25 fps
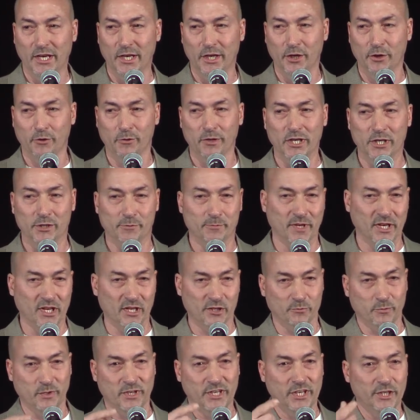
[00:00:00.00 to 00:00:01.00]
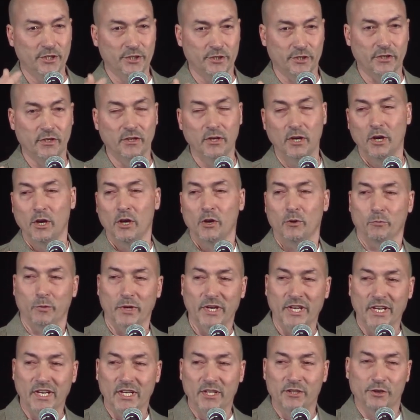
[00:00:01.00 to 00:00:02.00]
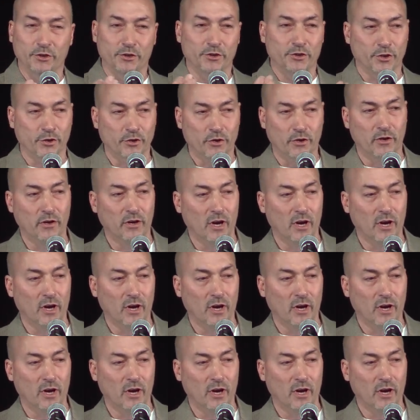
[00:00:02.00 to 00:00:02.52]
degrees because we need to turn